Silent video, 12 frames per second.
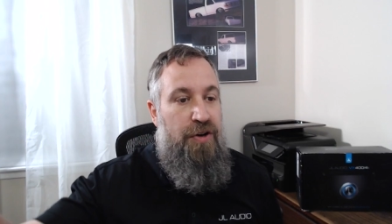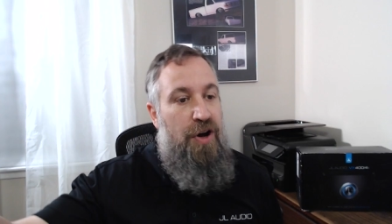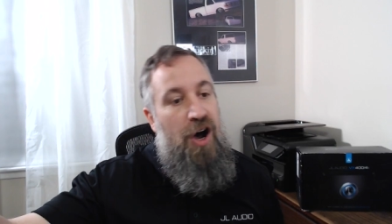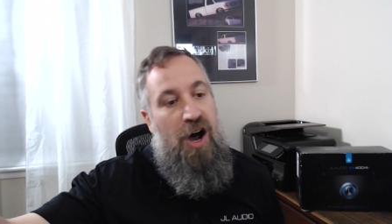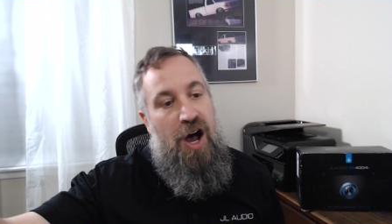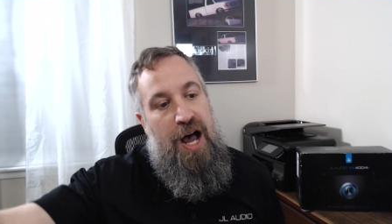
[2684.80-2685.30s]

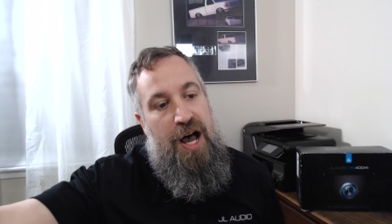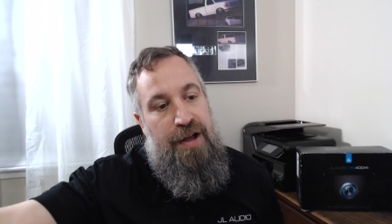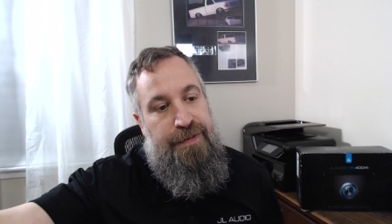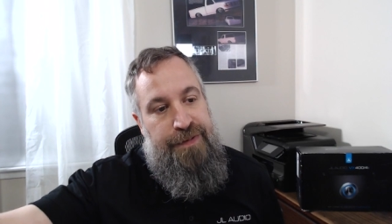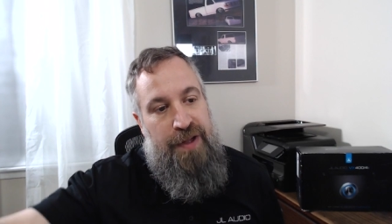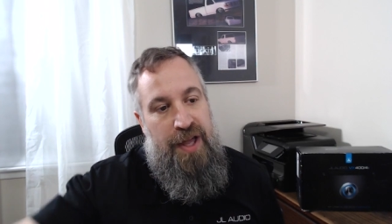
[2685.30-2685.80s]

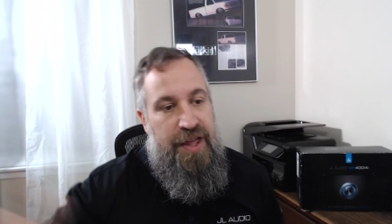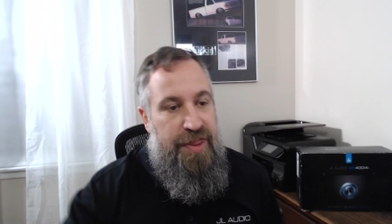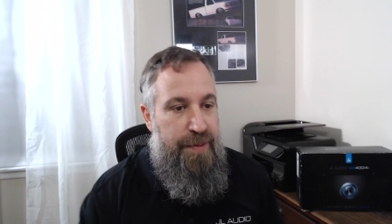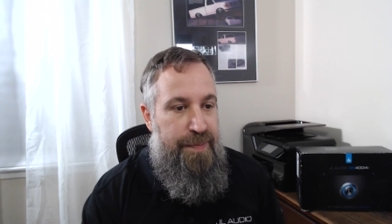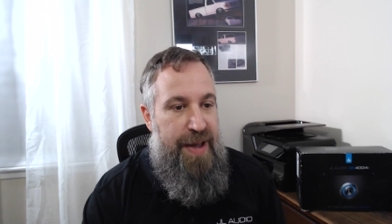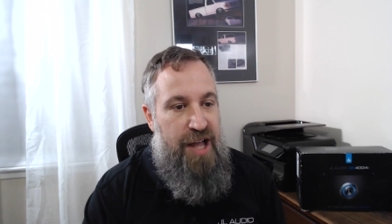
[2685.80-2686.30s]
off
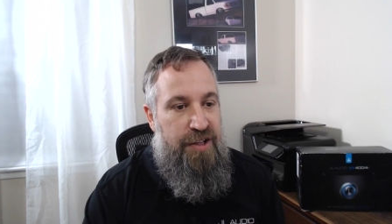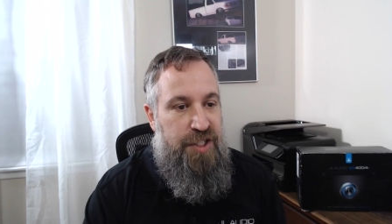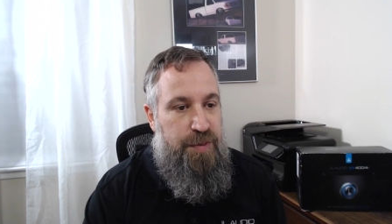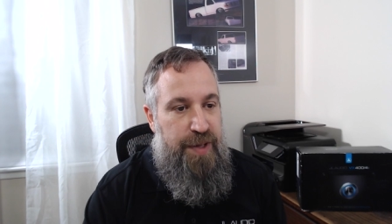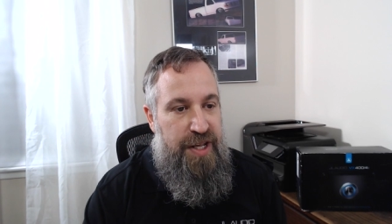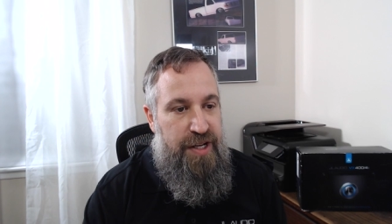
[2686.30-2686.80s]
the bow
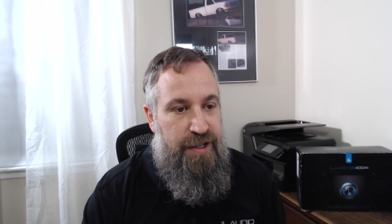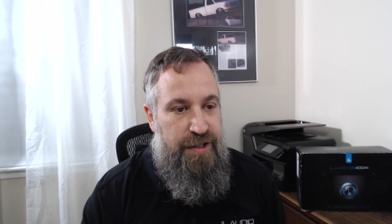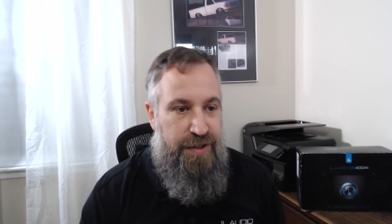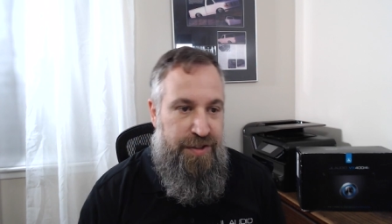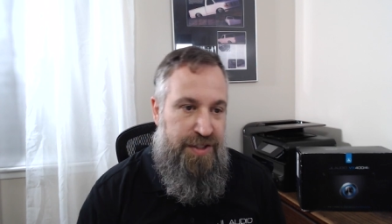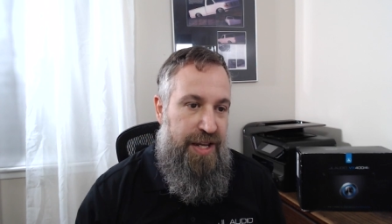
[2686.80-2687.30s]

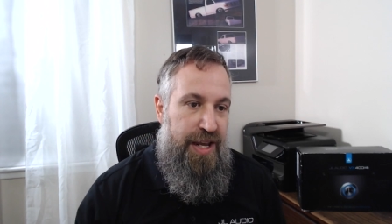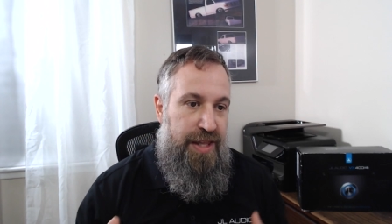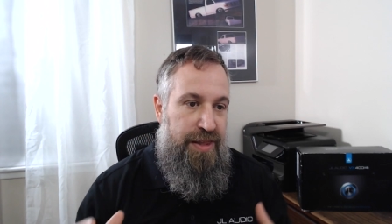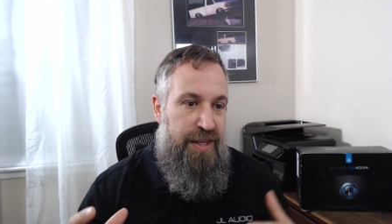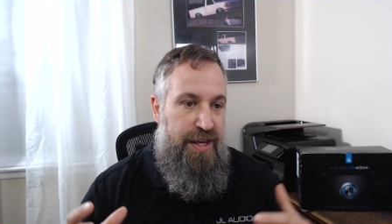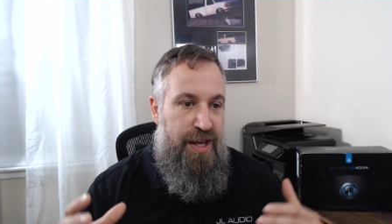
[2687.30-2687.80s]
speakers
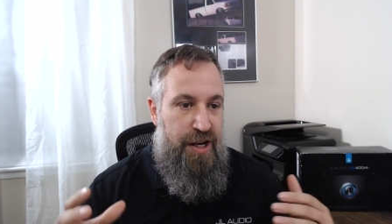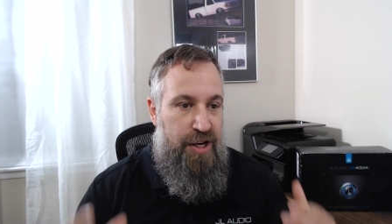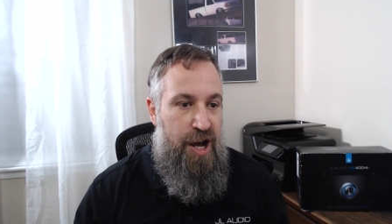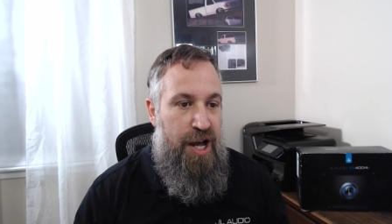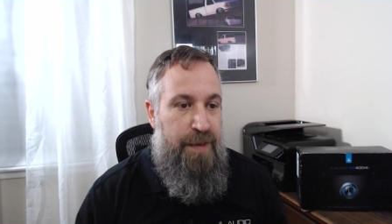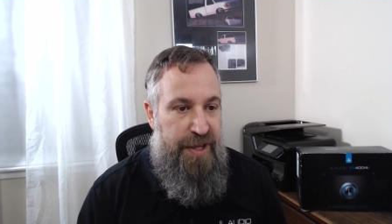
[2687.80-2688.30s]
and the
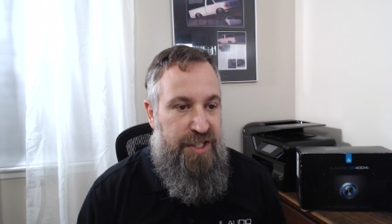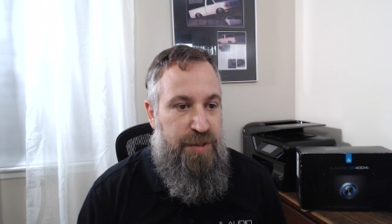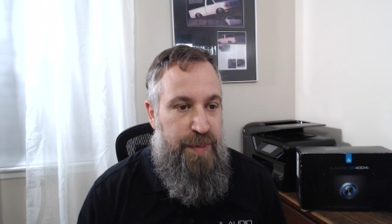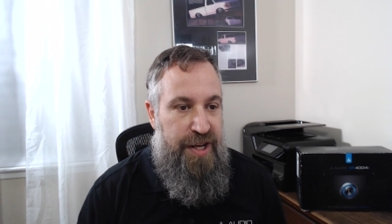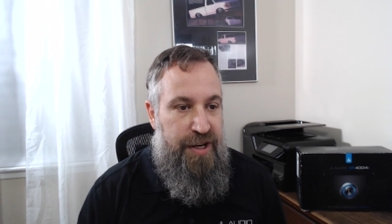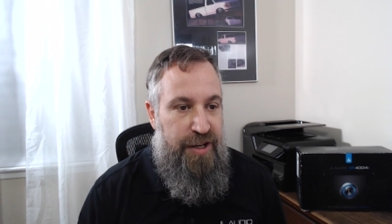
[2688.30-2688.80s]
cockpit
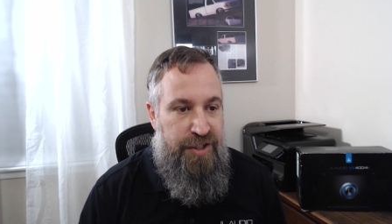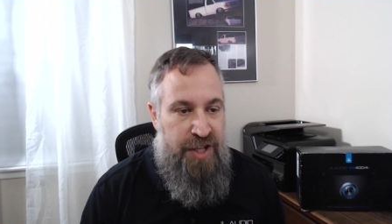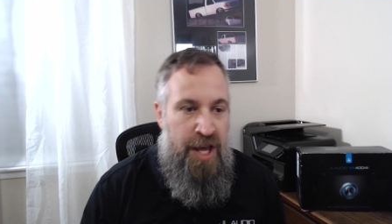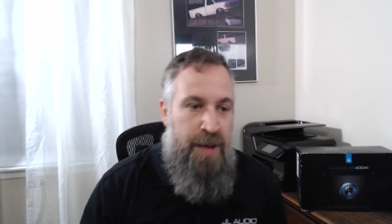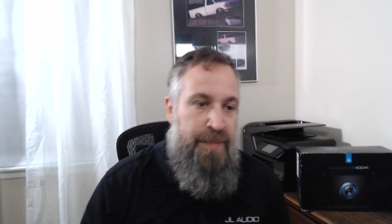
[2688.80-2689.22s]
speakers